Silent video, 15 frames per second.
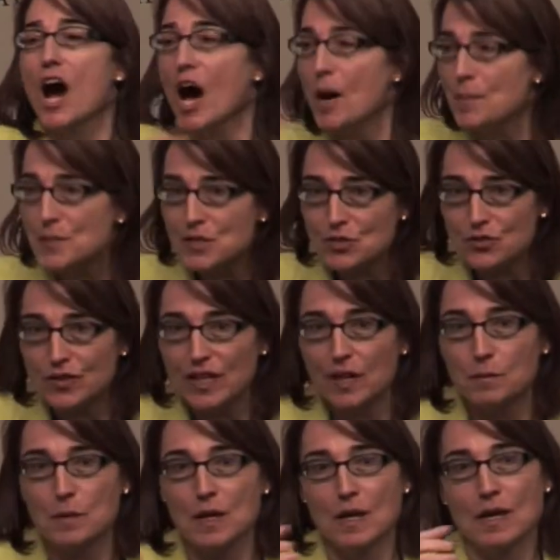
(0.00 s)

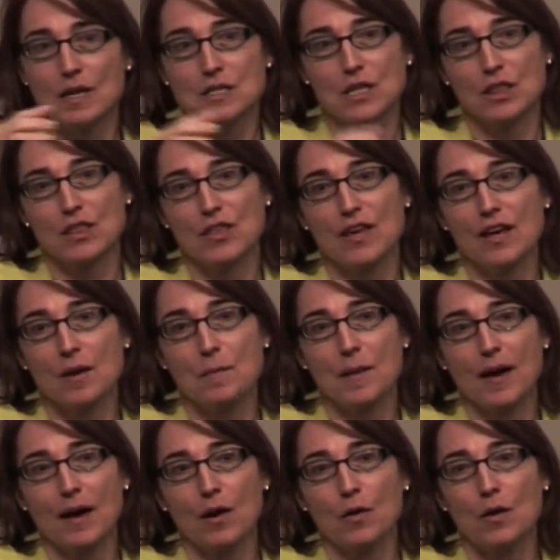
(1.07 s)
upstream to think
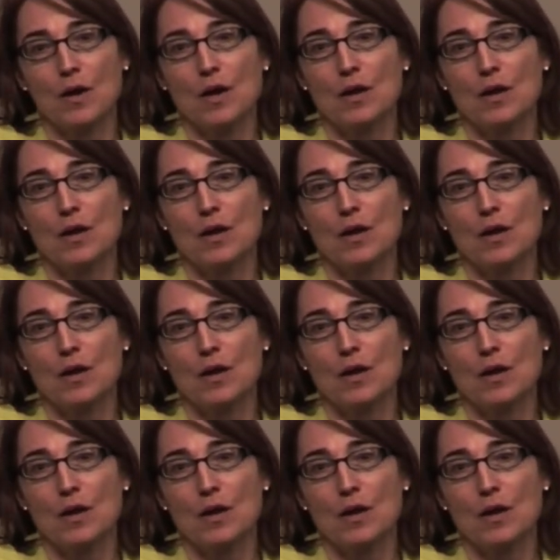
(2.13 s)
about